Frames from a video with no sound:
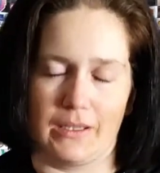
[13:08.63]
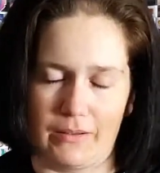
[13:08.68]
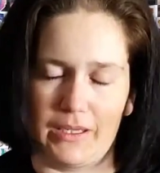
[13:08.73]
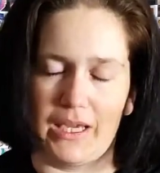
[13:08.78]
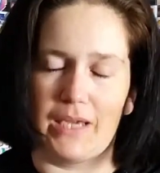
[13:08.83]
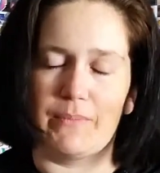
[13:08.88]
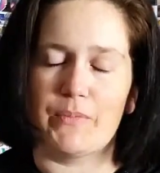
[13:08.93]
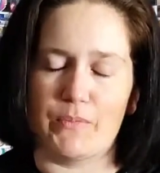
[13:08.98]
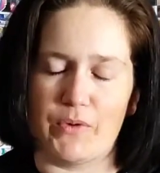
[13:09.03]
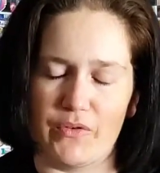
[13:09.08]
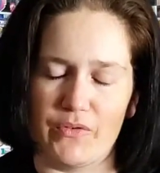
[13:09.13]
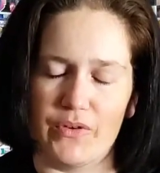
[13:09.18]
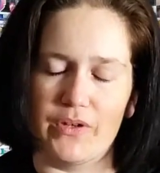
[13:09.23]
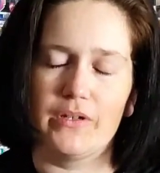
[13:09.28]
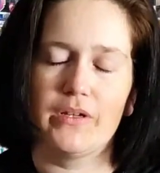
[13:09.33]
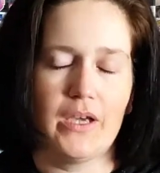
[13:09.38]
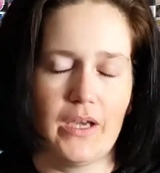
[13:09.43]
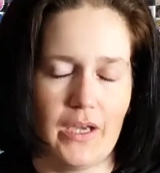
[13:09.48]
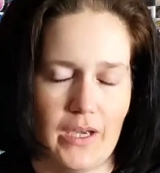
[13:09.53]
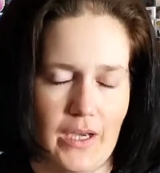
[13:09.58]
Keep it moving.
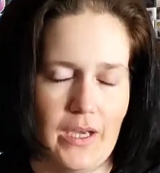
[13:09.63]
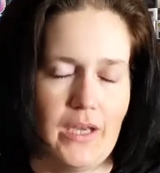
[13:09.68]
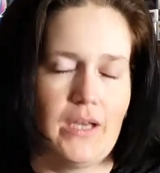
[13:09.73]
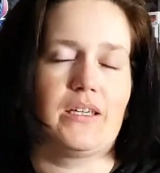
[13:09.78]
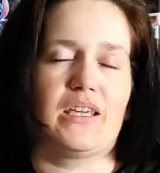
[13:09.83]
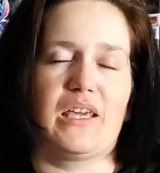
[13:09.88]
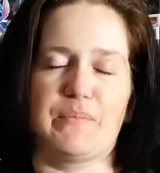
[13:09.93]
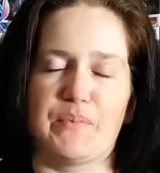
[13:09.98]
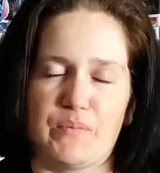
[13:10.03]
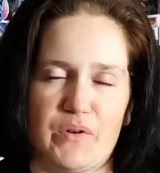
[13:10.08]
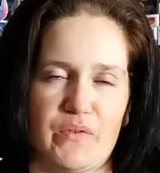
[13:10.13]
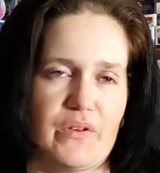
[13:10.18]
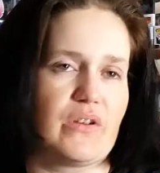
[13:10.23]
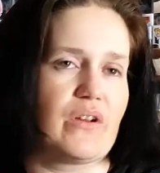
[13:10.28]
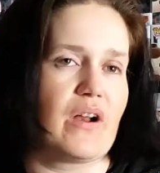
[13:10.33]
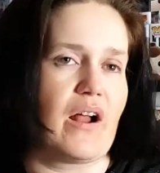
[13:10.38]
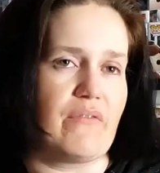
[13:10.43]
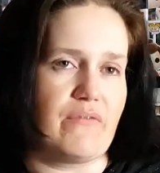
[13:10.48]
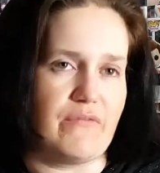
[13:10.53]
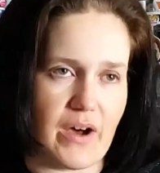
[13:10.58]
Keep it moving.
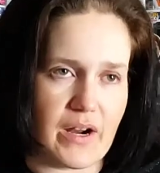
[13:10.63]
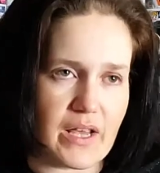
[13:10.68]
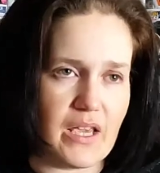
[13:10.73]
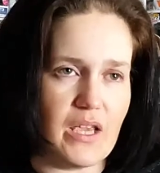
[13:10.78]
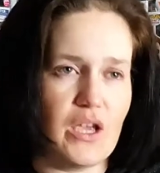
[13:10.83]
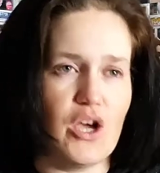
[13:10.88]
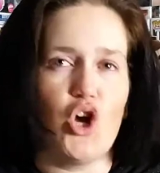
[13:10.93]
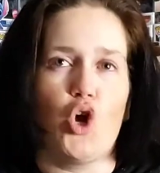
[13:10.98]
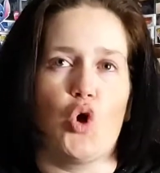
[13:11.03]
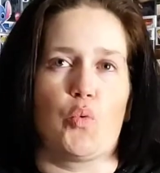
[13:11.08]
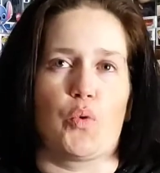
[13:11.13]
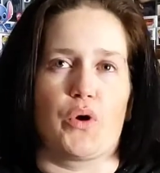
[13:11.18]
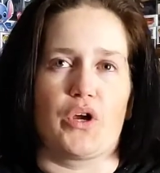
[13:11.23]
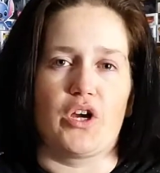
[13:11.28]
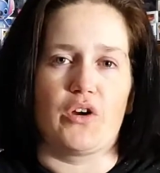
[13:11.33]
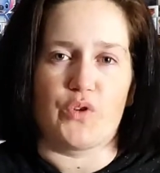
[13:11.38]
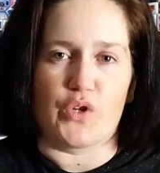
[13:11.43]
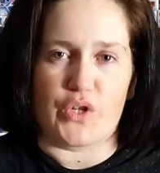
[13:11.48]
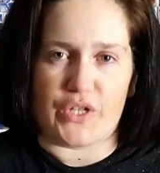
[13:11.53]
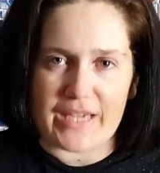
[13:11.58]
You're not funny. We're here
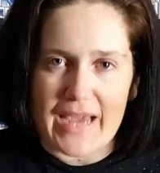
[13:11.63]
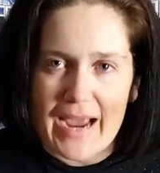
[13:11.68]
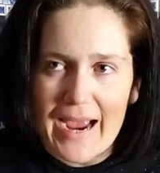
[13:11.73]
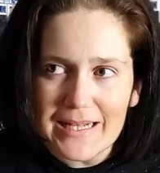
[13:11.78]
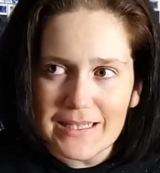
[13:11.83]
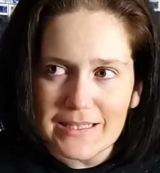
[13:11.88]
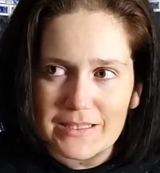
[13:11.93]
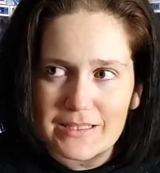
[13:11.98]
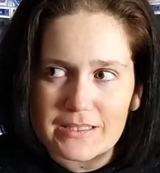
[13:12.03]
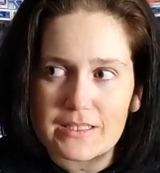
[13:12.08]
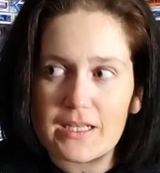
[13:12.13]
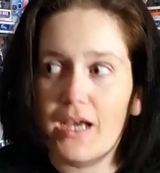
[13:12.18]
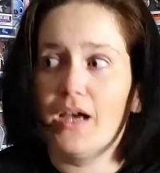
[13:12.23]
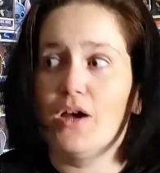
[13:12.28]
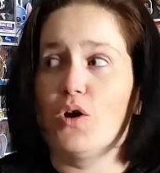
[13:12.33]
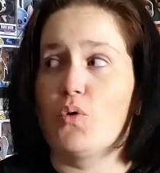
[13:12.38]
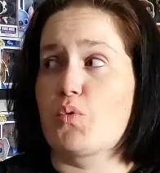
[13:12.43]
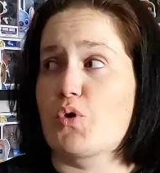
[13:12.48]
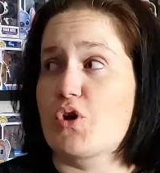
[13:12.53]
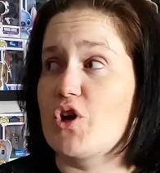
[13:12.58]
for your cats.
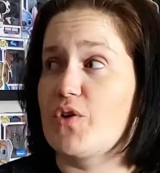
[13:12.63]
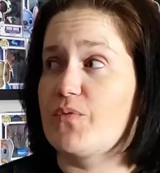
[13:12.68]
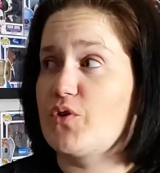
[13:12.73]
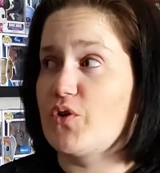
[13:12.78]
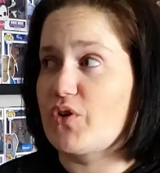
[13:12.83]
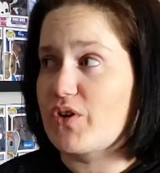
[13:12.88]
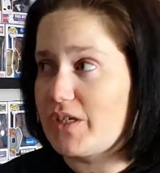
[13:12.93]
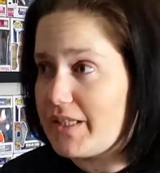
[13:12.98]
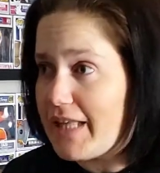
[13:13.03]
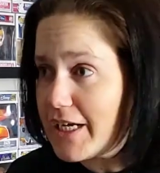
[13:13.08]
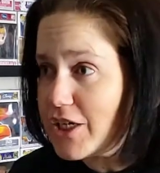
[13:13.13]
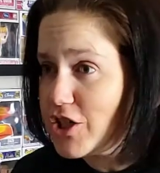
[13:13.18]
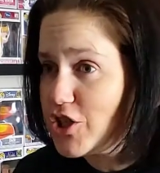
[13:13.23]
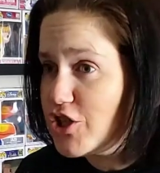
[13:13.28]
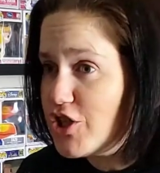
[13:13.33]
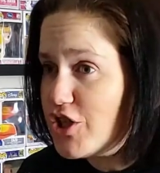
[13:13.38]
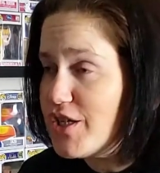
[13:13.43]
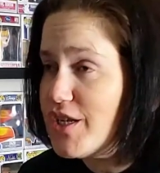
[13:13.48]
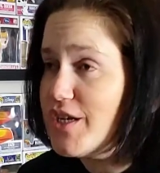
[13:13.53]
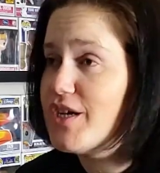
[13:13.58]
We're here for your
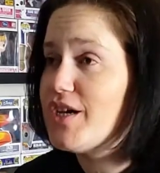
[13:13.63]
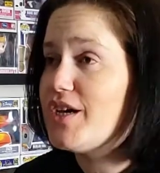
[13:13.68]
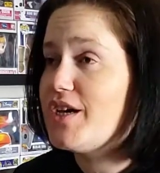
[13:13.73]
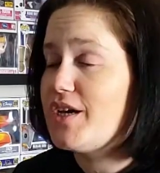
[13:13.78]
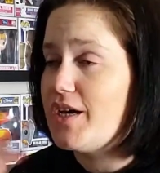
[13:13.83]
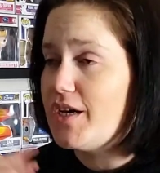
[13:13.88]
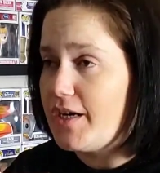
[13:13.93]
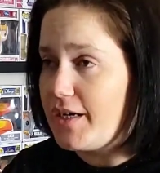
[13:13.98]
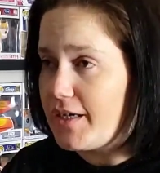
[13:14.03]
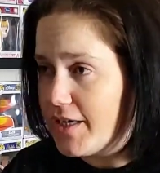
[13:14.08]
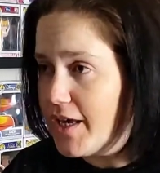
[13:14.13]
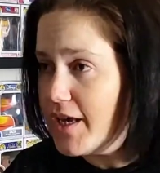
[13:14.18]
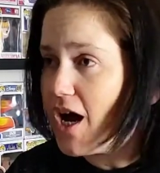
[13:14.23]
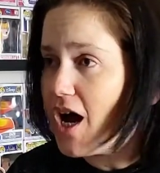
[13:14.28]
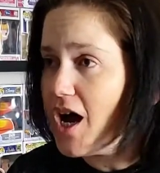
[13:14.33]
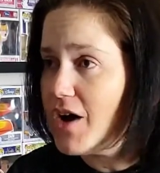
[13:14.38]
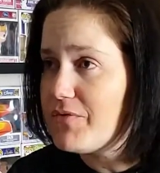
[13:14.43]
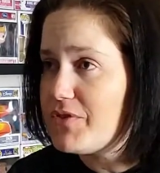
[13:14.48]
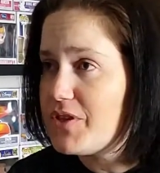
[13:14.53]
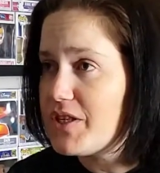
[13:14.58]
collection. Get
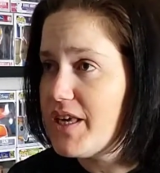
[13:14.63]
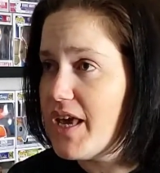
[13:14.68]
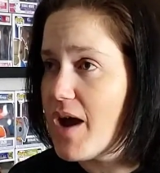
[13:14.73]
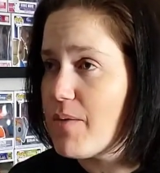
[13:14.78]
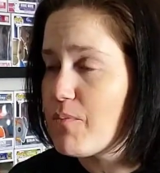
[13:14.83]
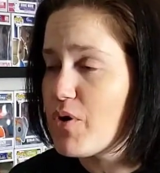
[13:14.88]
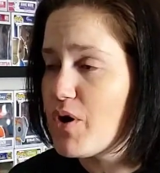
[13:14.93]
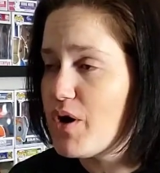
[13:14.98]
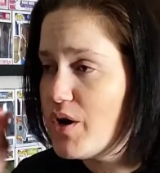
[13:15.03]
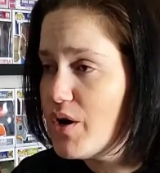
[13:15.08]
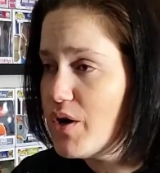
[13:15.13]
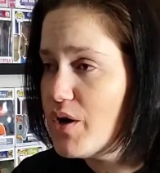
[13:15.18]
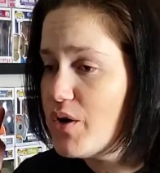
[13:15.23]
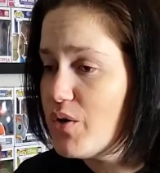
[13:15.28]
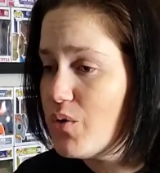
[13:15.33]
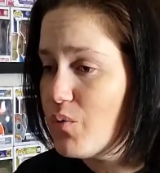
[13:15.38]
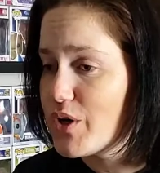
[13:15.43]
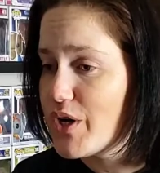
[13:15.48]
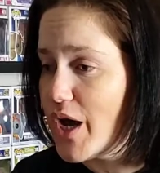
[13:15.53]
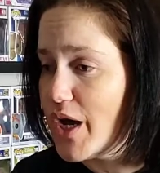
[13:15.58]
off the camera.
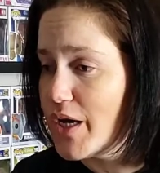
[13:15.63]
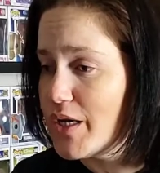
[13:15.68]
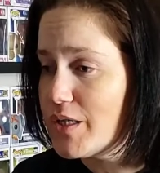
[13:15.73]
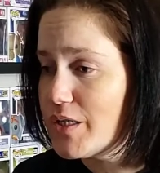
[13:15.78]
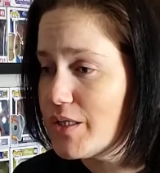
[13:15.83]
We're done.